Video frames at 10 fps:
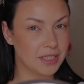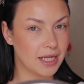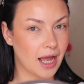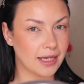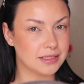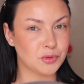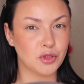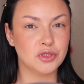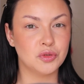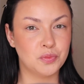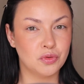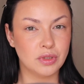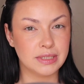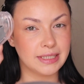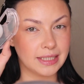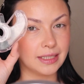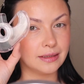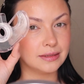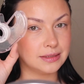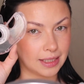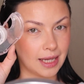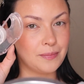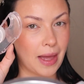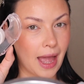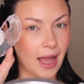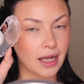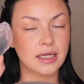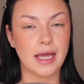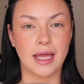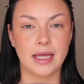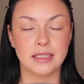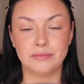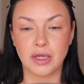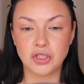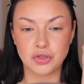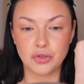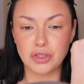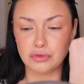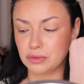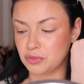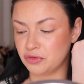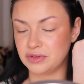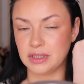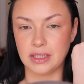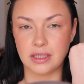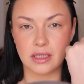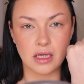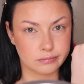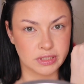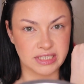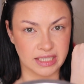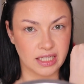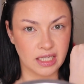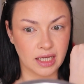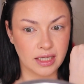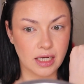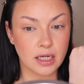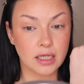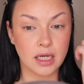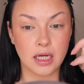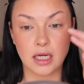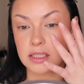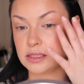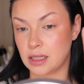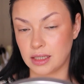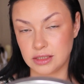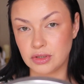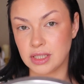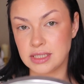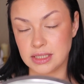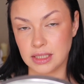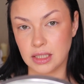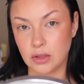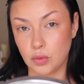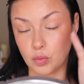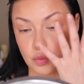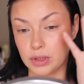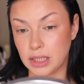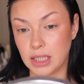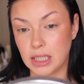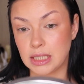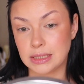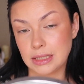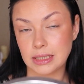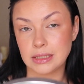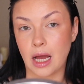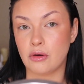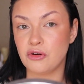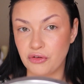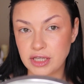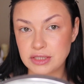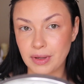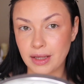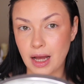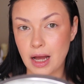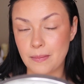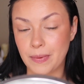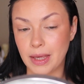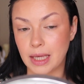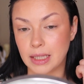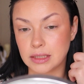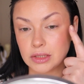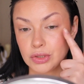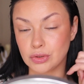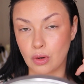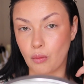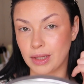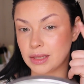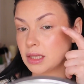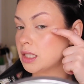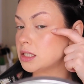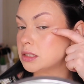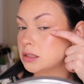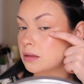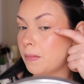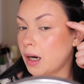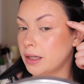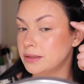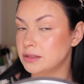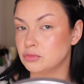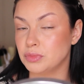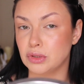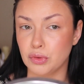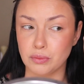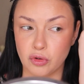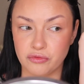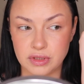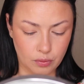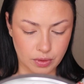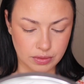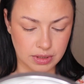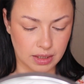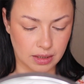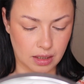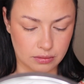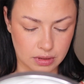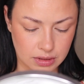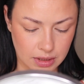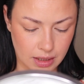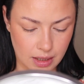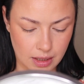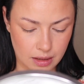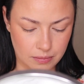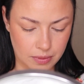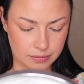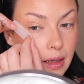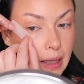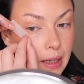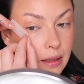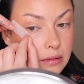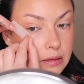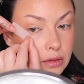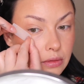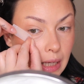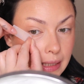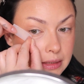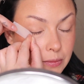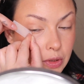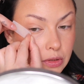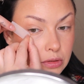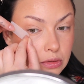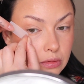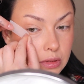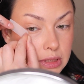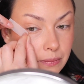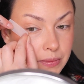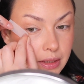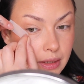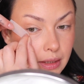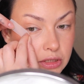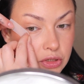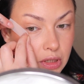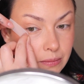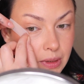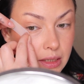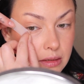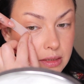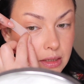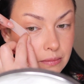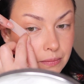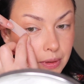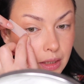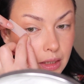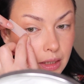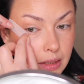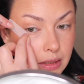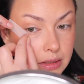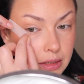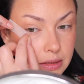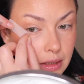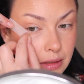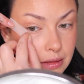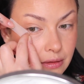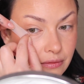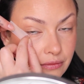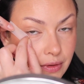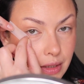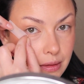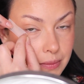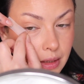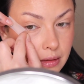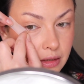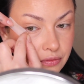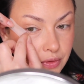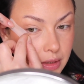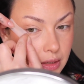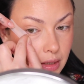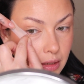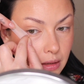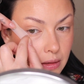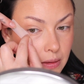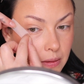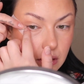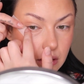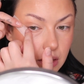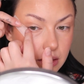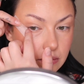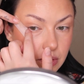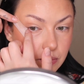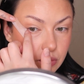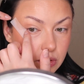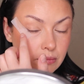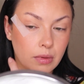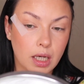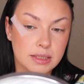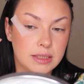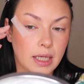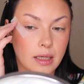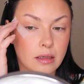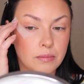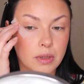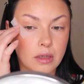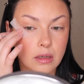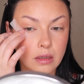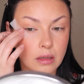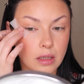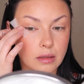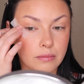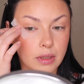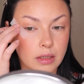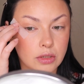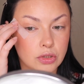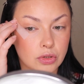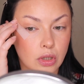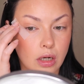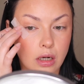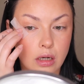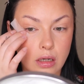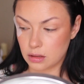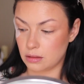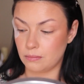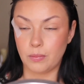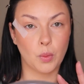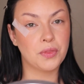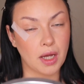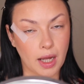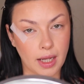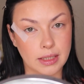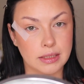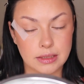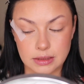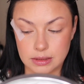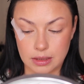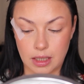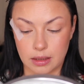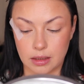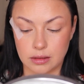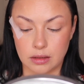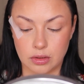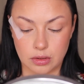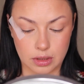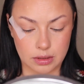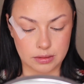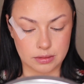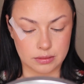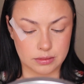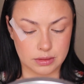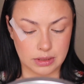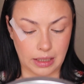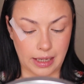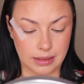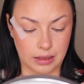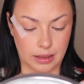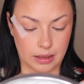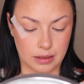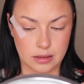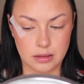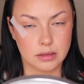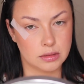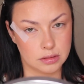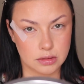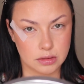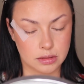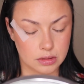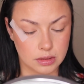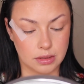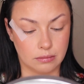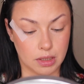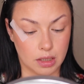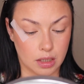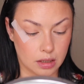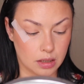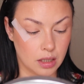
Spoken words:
the eyes, I'm going to pull the tape hack and make sure you remove the sticky layer, because as you can see, we did our face makeup and you don't want this part to be removed when you're taking out the tape. And you guys, I'm going to do something extremely simple and, as I said, very beginner friendly. Let me put my tape and make sure both eyes are gonna look slightly similar.